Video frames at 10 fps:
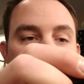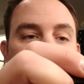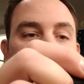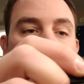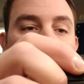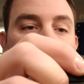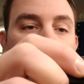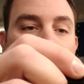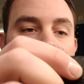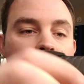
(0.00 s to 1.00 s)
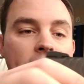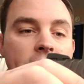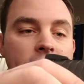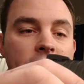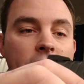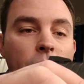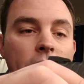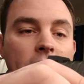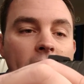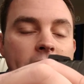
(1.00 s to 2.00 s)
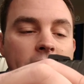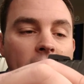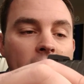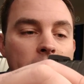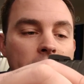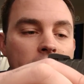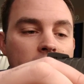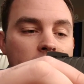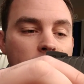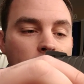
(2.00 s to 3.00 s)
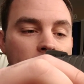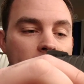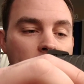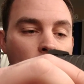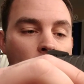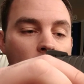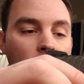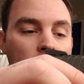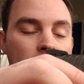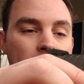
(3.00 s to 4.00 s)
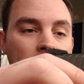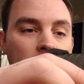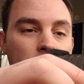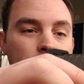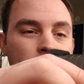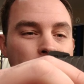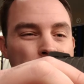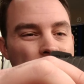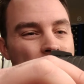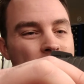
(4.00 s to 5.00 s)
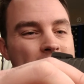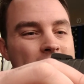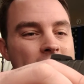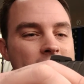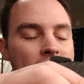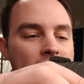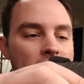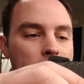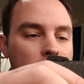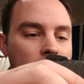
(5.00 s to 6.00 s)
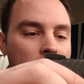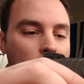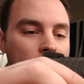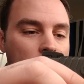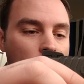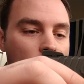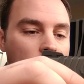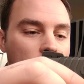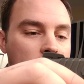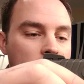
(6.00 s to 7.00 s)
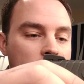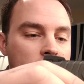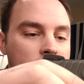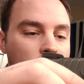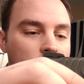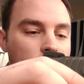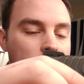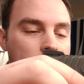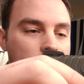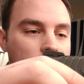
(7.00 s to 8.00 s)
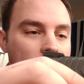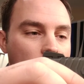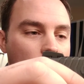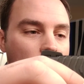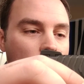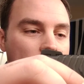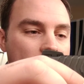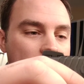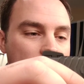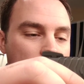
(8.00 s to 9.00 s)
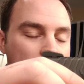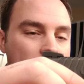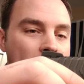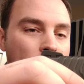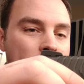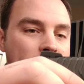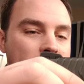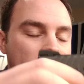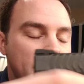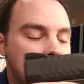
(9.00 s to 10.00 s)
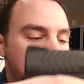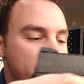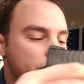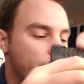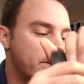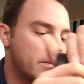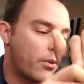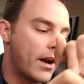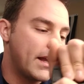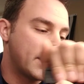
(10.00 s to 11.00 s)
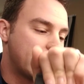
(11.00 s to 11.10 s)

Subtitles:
left-handed here so you guys can see it one last time. We're gonna hit a wall, fairly clean take up. We're gonna hit a wall, start sweeping through that wall, and then in that resistance there, it's going to break.